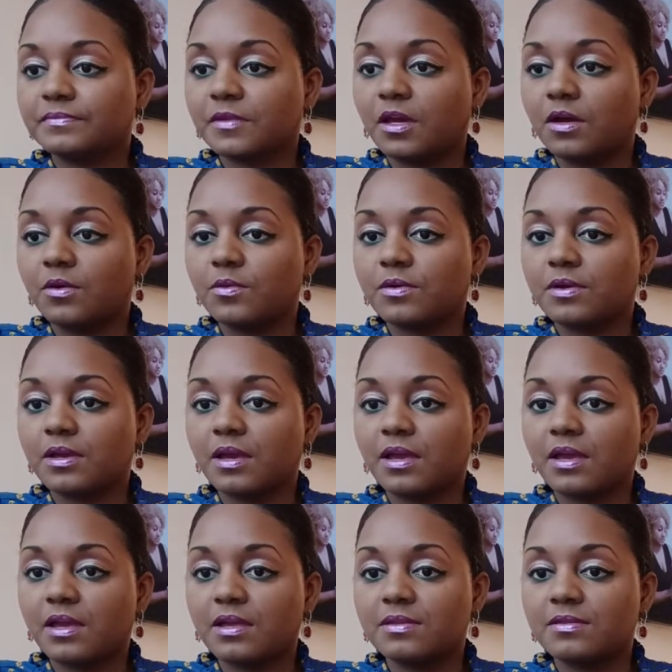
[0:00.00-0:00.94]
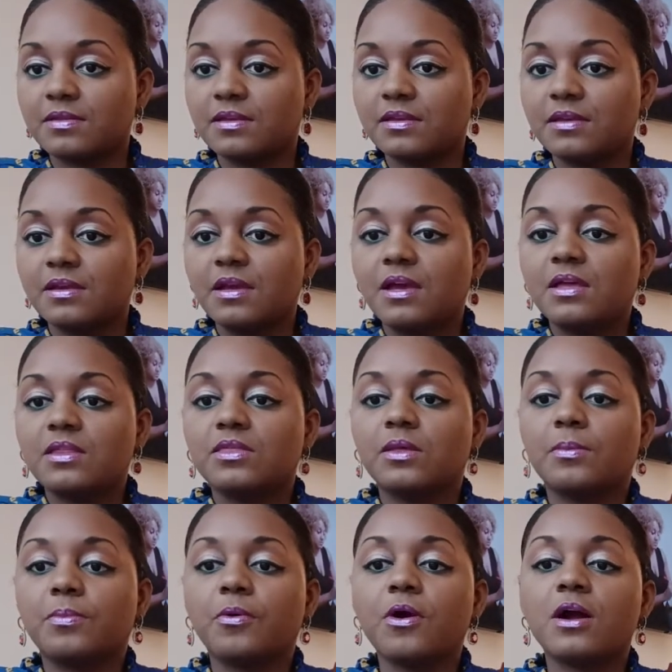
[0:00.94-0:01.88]
Okay.
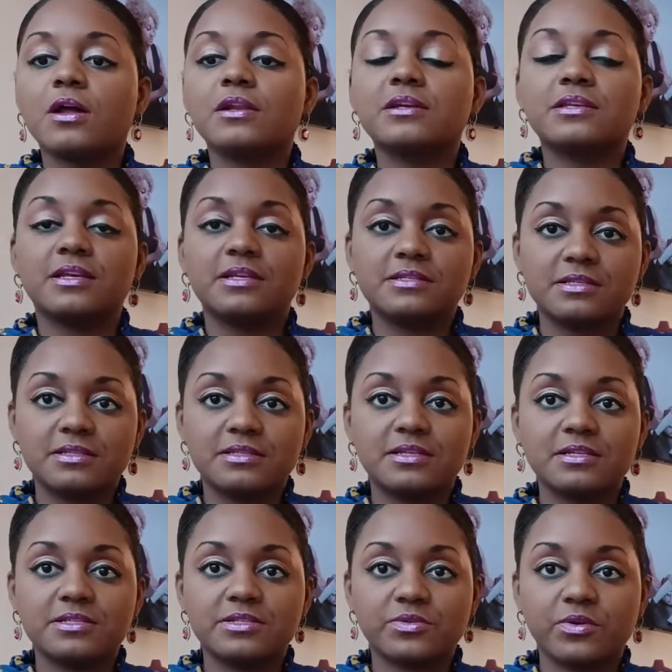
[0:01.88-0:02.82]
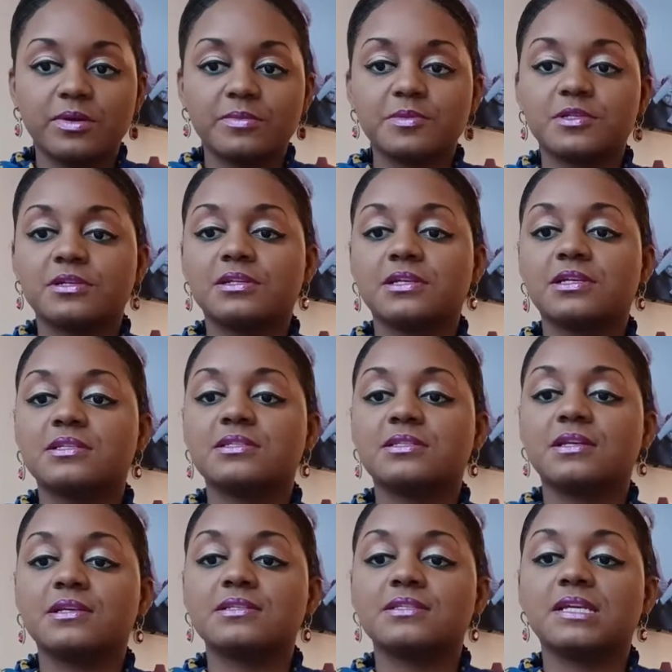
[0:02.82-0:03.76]
The product description, it
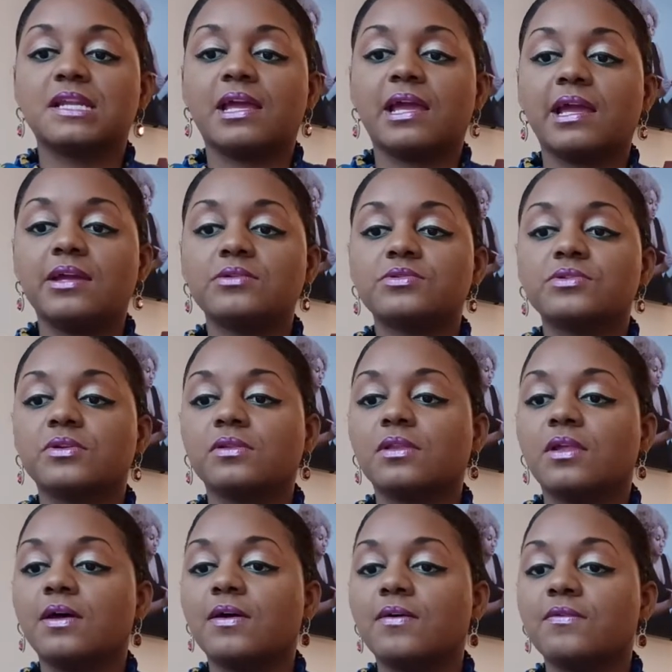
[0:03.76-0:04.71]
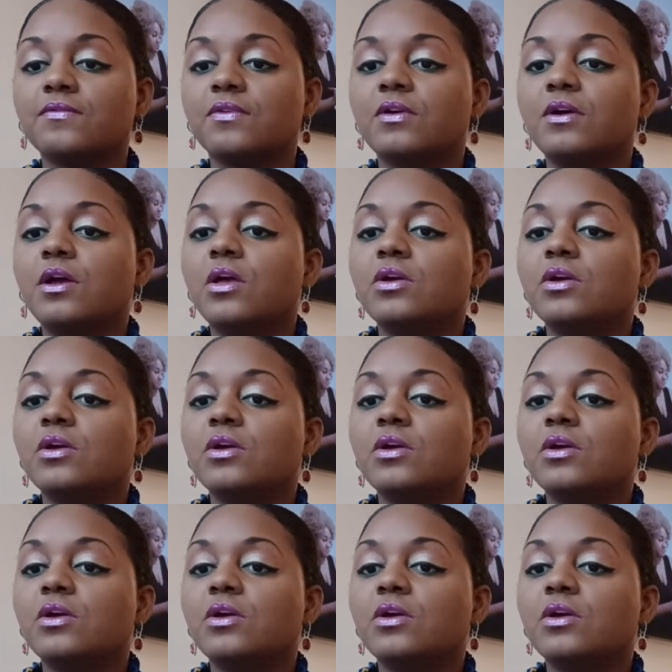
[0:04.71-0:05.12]
says, enhance your love